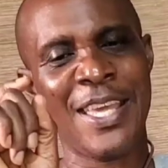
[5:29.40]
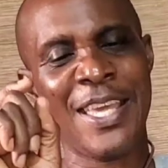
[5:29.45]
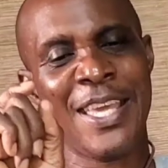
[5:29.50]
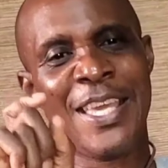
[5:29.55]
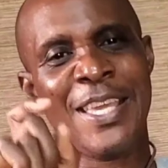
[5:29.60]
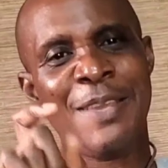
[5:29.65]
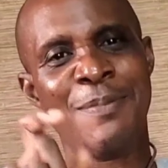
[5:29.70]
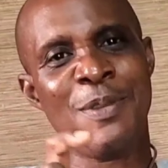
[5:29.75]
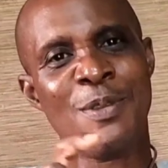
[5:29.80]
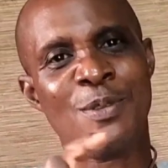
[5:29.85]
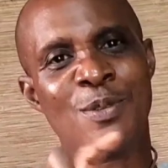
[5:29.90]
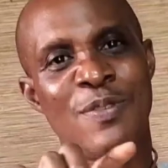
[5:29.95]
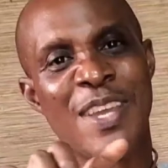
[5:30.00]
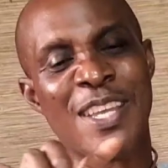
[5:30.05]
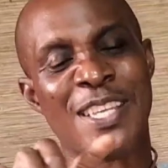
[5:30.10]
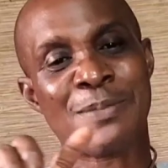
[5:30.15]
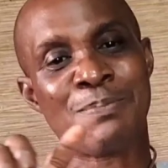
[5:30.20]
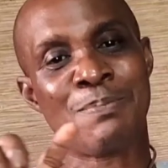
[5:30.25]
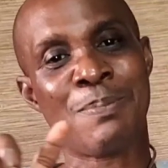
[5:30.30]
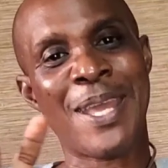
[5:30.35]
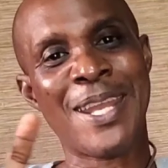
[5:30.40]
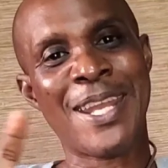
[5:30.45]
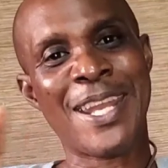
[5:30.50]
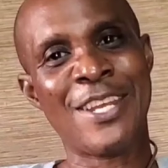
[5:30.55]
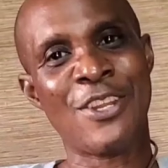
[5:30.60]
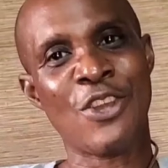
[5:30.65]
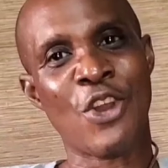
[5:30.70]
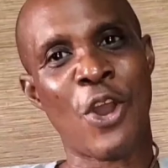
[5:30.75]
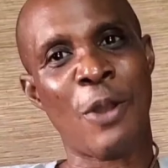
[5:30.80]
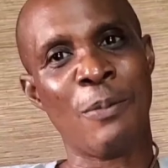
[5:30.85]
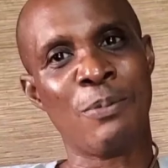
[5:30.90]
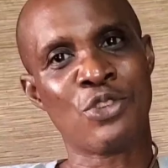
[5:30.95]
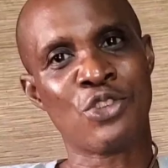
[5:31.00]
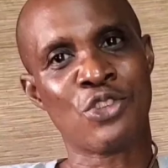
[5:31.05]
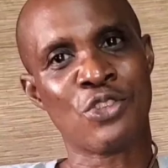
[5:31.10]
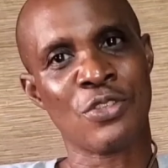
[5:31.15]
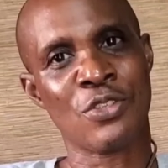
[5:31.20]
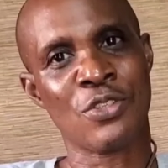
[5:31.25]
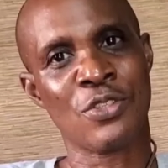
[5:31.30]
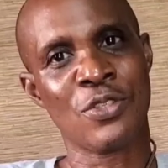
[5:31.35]
it means we've expanded the
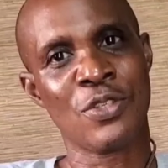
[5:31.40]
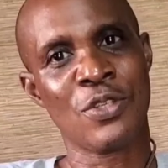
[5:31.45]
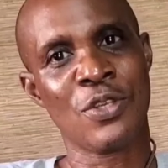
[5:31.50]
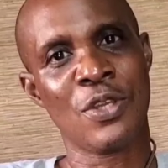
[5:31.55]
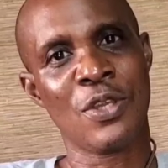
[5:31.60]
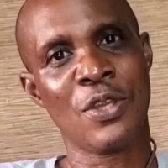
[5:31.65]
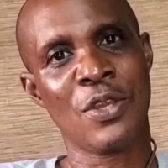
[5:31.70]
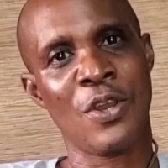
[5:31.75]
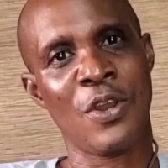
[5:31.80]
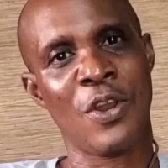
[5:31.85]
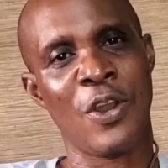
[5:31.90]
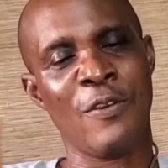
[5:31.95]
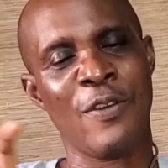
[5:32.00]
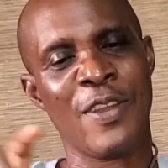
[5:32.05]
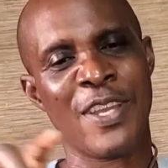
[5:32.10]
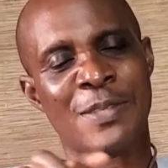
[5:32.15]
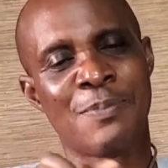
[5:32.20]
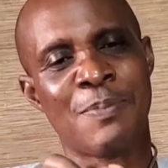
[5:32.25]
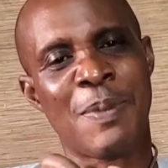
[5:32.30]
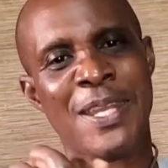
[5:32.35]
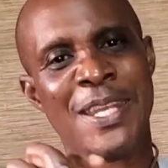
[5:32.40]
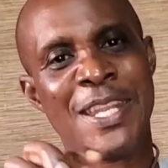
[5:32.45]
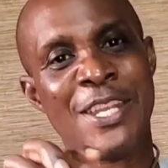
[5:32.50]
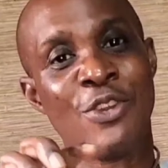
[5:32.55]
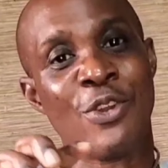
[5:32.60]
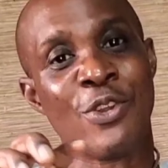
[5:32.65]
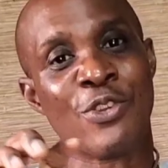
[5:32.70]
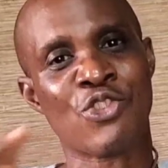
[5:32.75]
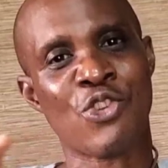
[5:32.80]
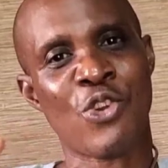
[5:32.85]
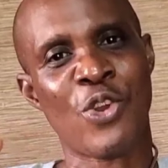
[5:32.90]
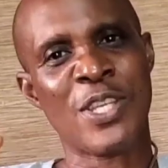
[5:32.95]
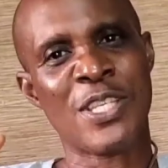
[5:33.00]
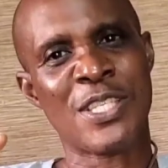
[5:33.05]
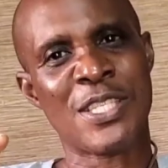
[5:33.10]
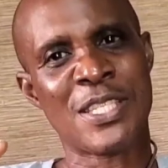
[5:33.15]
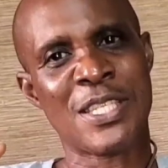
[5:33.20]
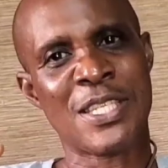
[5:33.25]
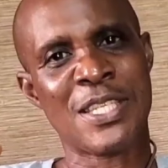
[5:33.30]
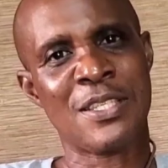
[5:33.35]
option, or we've expanded your
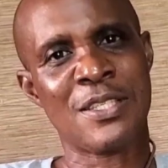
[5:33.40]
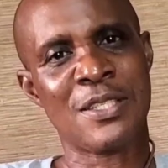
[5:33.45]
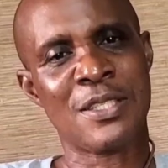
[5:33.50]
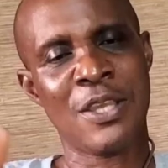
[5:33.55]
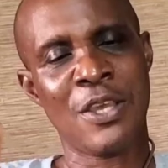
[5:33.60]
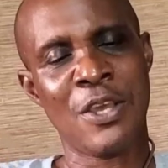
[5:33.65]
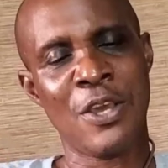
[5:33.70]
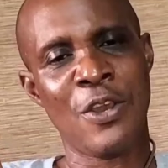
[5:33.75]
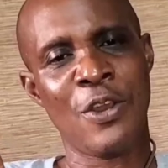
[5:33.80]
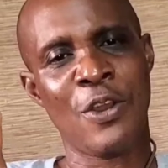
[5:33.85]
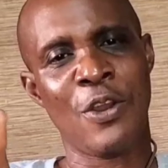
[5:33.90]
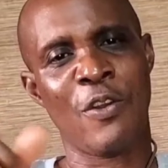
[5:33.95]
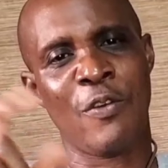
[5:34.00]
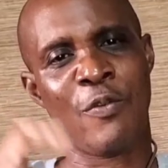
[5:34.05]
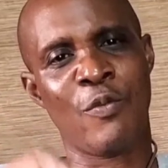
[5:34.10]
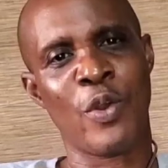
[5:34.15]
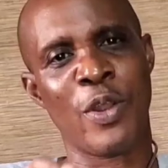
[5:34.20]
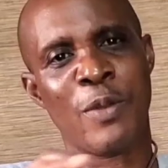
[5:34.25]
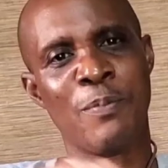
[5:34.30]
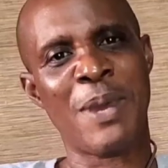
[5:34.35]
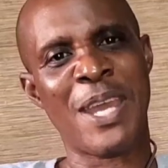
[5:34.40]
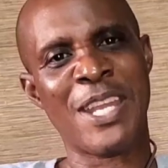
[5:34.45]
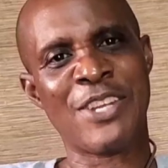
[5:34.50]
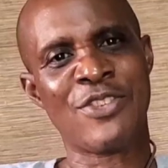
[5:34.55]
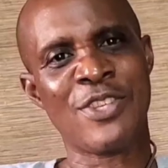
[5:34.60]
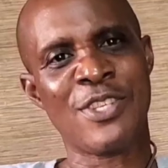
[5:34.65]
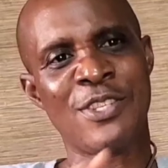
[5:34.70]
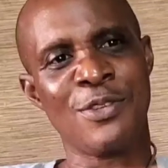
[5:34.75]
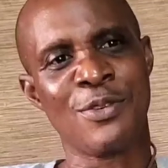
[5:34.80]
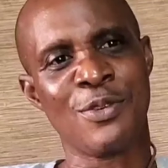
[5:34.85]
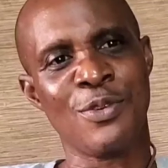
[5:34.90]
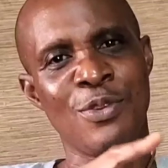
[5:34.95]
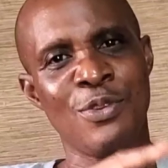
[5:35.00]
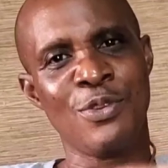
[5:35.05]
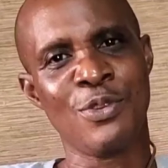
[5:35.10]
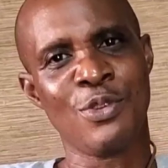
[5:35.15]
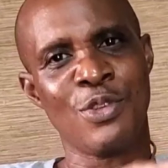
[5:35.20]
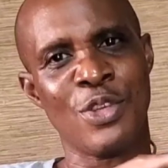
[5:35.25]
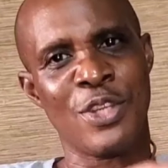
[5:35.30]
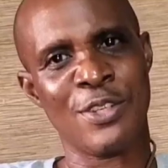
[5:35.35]
choices of what batteries you could
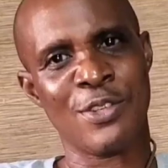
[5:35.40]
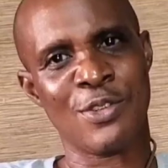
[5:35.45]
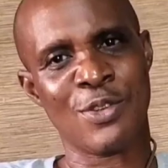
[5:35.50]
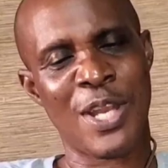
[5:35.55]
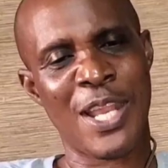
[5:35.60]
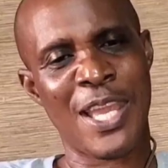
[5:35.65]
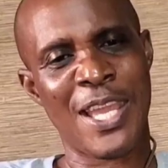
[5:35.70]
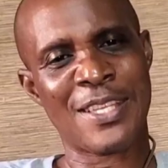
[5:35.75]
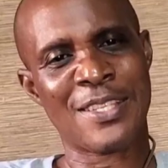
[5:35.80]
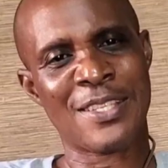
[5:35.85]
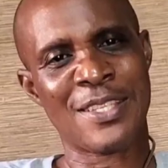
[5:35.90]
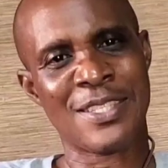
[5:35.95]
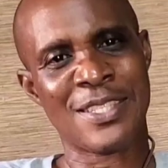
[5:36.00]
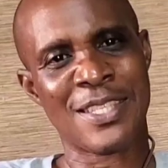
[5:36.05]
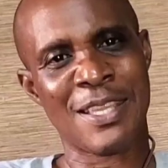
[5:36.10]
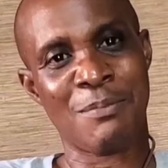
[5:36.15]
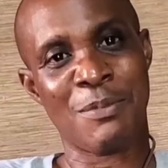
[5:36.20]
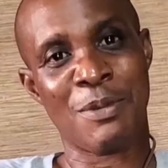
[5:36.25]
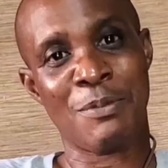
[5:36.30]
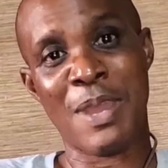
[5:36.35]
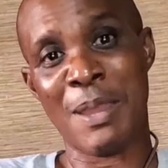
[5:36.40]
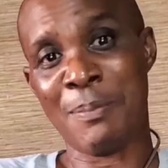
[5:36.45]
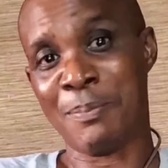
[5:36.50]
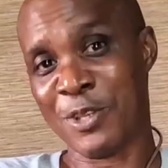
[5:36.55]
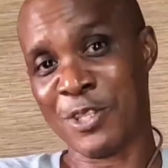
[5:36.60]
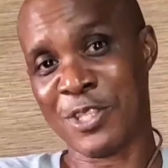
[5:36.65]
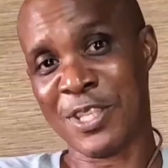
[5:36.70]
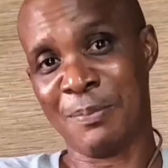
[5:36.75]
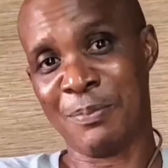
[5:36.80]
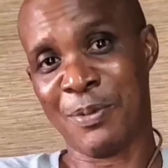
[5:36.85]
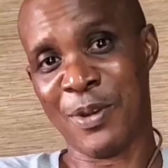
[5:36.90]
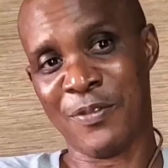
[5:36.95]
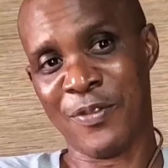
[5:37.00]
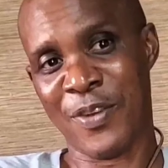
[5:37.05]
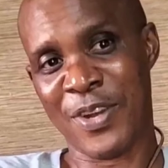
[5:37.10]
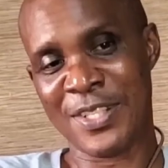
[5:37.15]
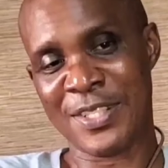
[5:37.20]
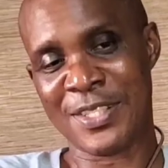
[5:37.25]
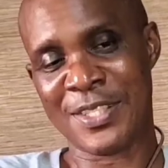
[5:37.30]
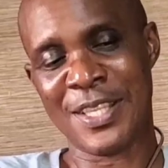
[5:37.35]
use on the SolaX system. But my personal
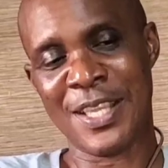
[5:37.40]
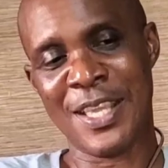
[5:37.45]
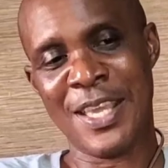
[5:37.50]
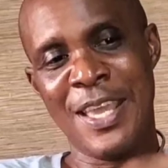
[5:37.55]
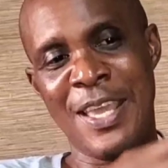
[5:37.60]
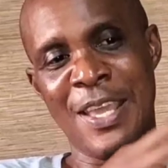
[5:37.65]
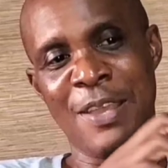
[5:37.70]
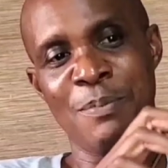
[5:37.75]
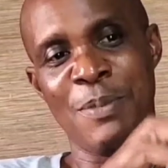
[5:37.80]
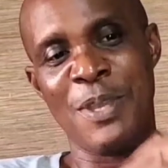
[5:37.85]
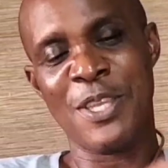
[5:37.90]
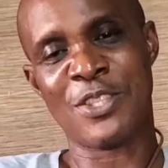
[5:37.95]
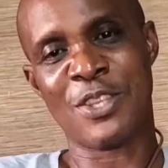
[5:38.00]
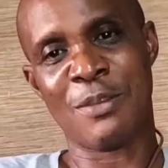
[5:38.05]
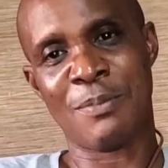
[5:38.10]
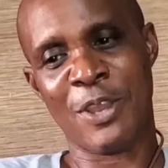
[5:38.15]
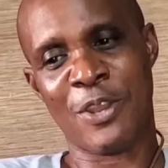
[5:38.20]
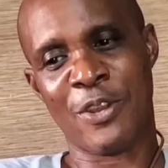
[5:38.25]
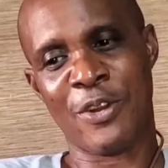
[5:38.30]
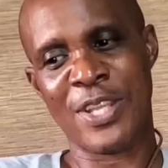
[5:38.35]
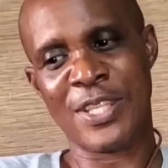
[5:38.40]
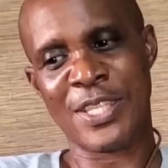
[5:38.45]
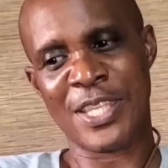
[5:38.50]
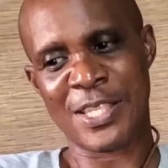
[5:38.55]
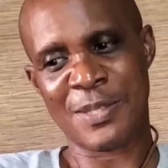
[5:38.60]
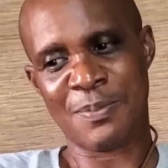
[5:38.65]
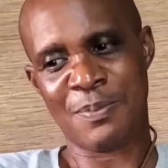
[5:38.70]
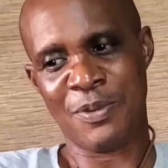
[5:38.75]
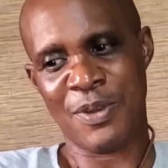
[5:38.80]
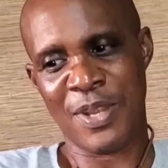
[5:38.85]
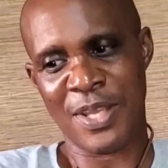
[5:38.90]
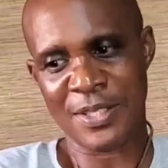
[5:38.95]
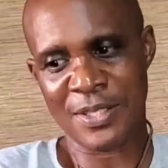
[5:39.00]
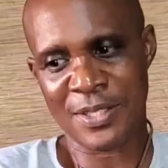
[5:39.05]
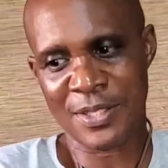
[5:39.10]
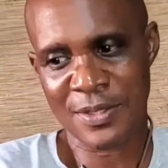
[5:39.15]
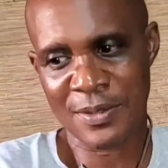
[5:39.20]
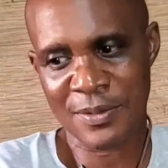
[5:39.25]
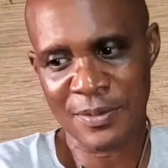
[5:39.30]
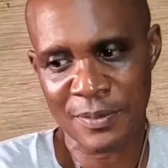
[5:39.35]
preference, based on my current experience,